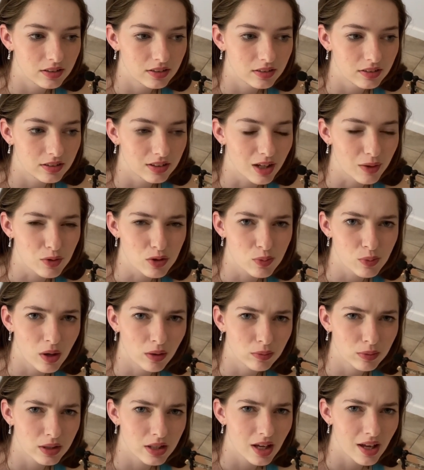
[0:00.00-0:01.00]
that was
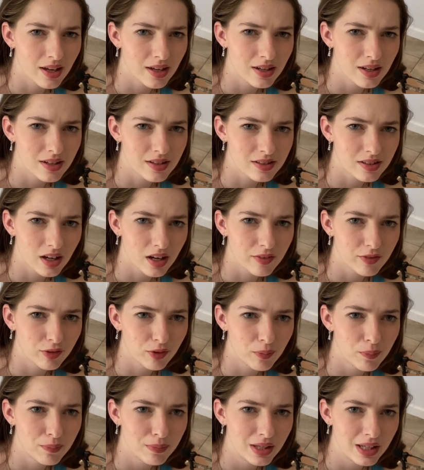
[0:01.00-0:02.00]
probably it aside
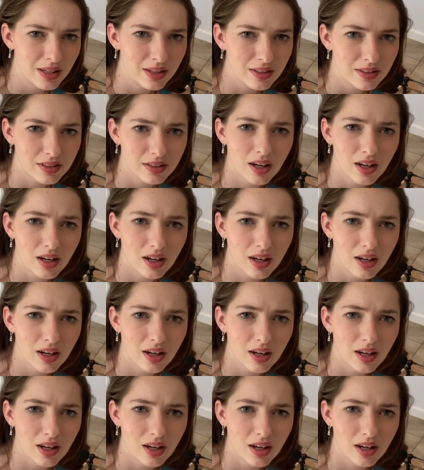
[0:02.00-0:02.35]
from meat.